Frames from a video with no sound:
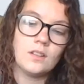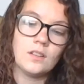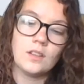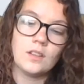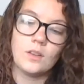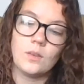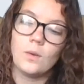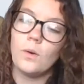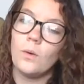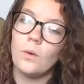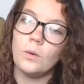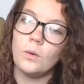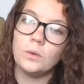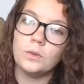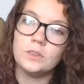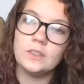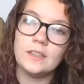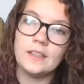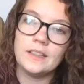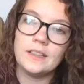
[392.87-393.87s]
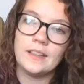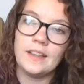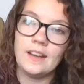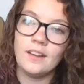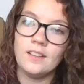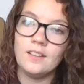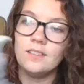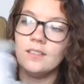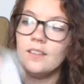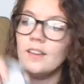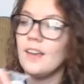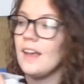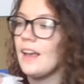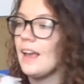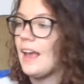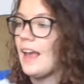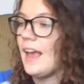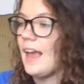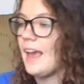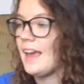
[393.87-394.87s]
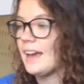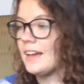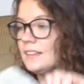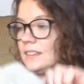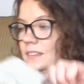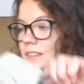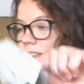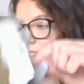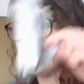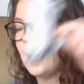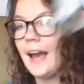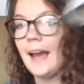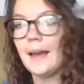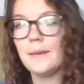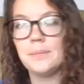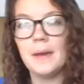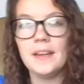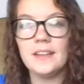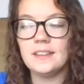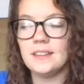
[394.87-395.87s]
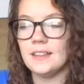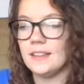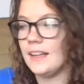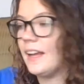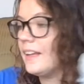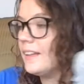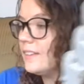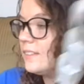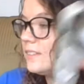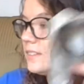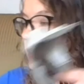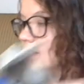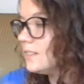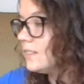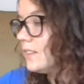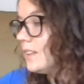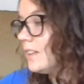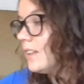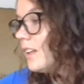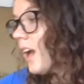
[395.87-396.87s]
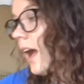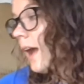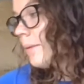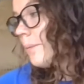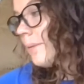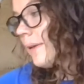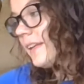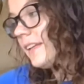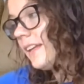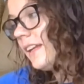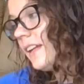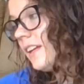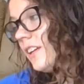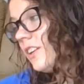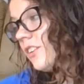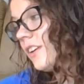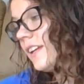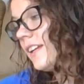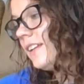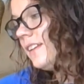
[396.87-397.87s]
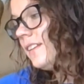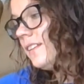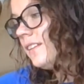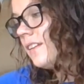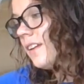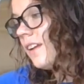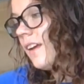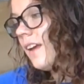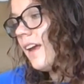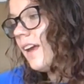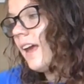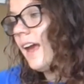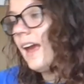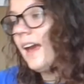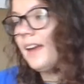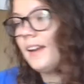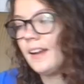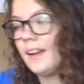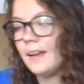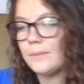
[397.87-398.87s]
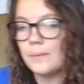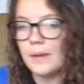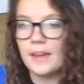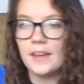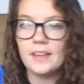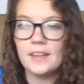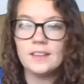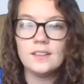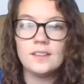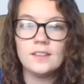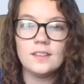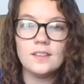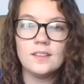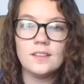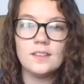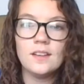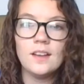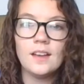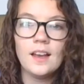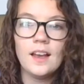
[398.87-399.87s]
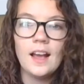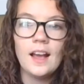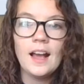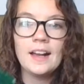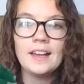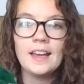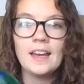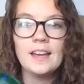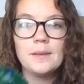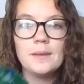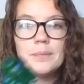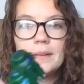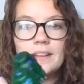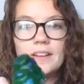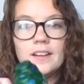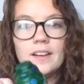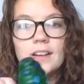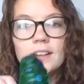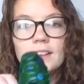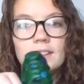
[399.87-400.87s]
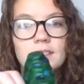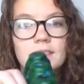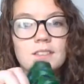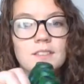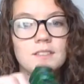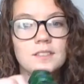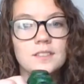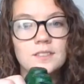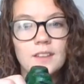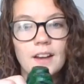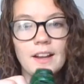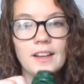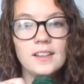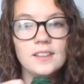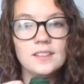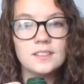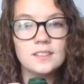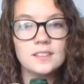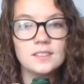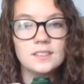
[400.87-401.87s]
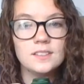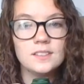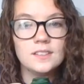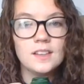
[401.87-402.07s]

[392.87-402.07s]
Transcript: holes in there. And I painted it. I painted it green. And I made a caterpillar, right?